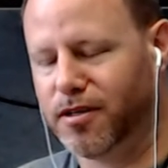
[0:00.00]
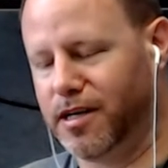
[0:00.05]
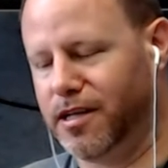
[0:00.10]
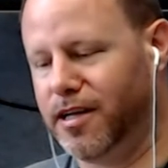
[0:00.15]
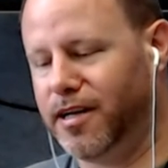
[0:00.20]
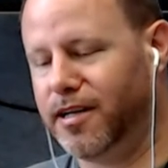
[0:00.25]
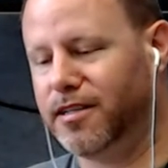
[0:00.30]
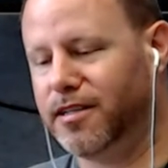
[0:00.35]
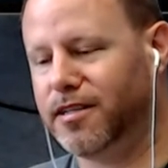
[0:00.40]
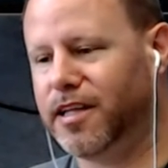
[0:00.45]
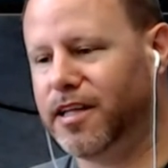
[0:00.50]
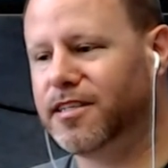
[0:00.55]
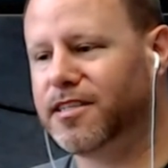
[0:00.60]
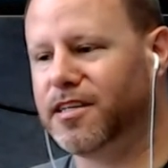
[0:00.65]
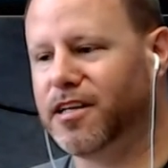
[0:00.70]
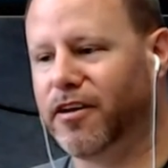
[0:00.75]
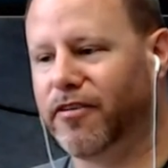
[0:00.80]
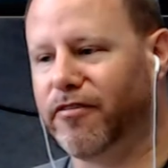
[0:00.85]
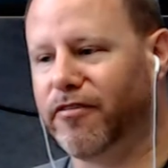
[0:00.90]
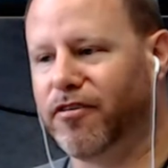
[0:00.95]
Yeah, that's
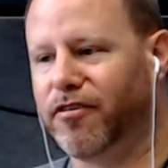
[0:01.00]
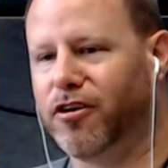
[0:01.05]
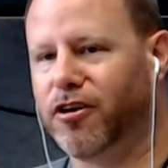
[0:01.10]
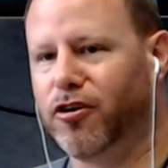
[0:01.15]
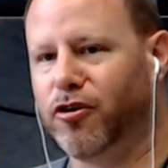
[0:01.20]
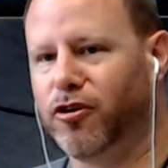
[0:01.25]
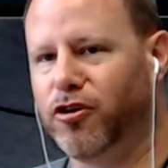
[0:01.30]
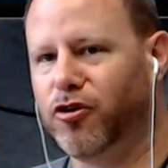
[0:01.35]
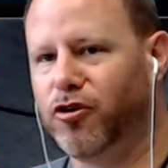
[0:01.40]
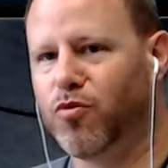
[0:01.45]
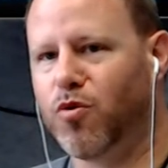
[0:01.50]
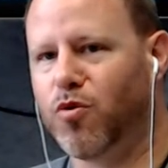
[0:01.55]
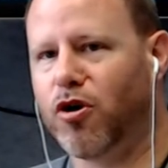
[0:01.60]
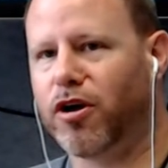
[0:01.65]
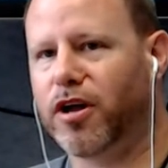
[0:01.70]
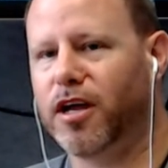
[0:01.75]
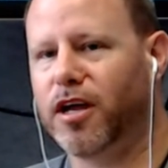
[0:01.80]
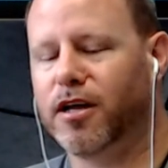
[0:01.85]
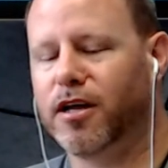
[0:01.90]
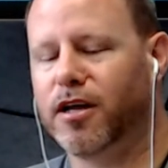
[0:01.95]
different. You
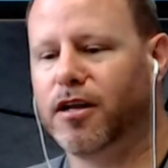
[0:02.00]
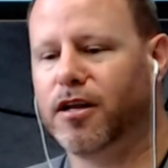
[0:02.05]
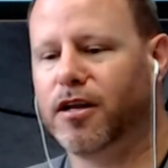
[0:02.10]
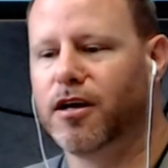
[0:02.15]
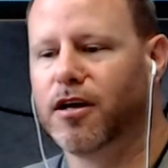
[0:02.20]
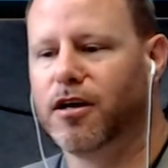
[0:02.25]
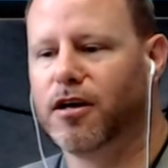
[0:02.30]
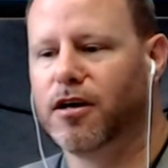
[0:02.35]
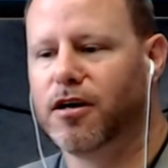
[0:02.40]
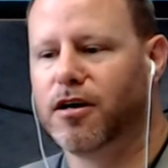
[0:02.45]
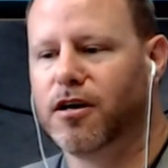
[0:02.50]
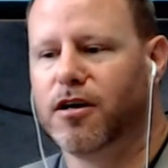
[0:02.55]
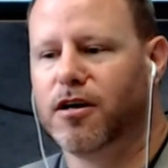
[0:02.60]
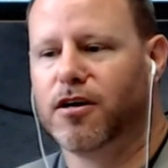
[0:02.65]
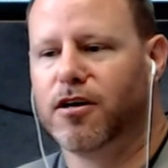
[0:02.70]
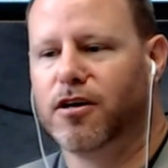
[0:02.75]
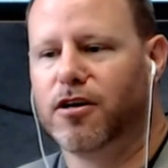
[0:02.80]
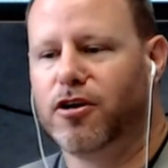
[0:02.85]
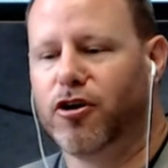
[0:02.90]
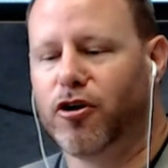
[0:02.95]
work in
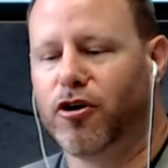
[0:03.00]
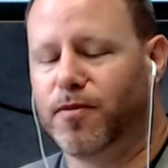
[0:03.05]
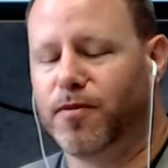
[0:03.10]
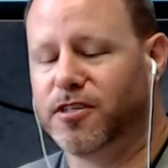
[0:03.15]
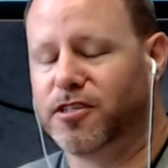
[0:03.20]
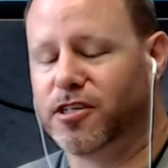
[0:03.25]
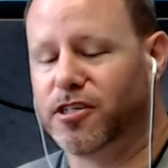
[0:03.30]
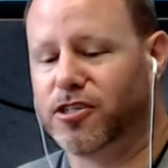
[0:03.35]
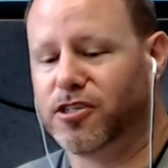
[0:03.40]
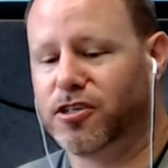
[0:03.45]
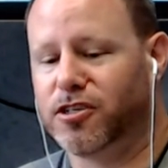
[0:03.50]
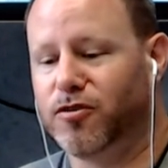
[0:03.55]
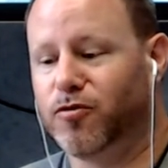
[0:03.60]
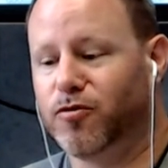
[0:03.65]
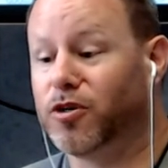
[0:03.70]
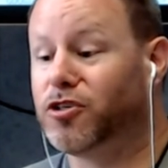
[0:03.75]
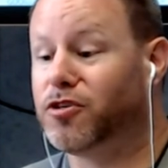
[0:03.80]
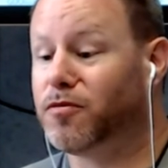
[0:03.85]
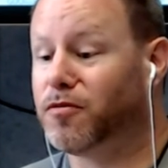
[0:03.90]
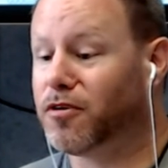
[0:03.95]
your position,
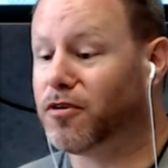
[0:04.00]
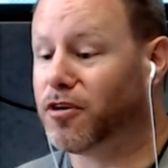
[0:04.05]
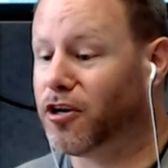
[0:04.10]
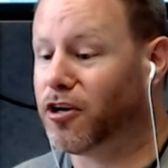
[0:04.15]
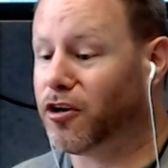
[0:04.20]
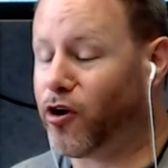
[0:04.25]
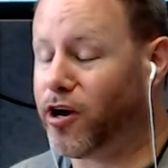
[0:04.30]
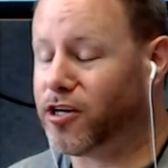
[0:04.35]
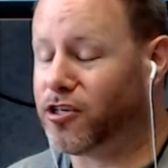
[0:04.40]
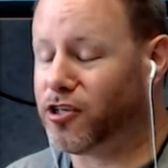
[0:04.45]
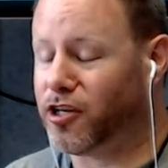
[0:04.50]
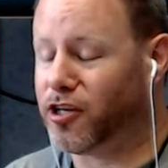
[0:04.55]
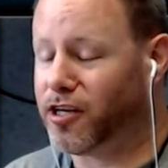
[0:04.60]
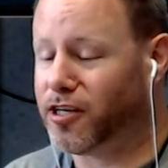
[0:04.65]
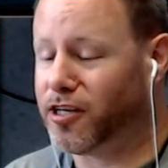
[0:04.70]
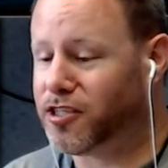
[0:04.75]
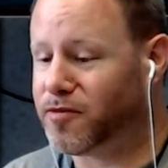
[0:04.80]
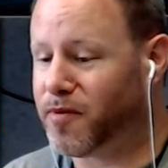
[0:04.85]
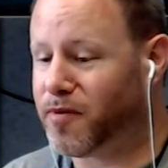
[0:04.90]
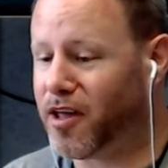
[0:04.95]
which
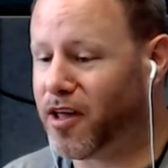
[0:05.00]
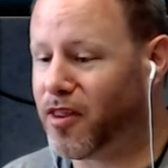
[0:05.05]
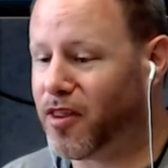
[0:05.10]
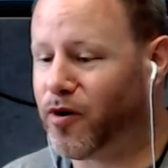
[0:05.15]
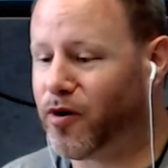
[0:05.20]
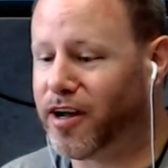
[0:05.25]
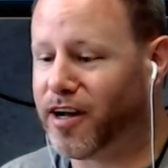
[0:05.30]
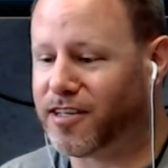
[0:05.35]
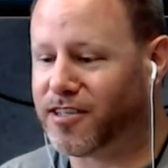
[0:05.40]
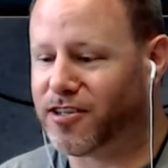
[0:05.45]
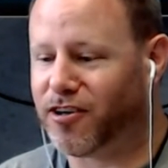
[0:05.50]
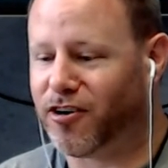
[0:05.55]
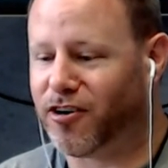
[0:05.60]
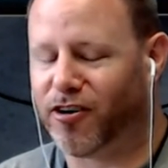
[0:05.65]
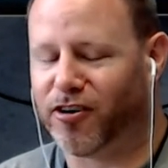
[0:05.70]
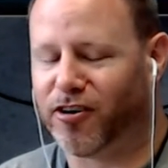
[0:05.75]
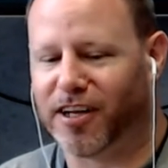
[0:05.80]
congratulations, by the way, I saw on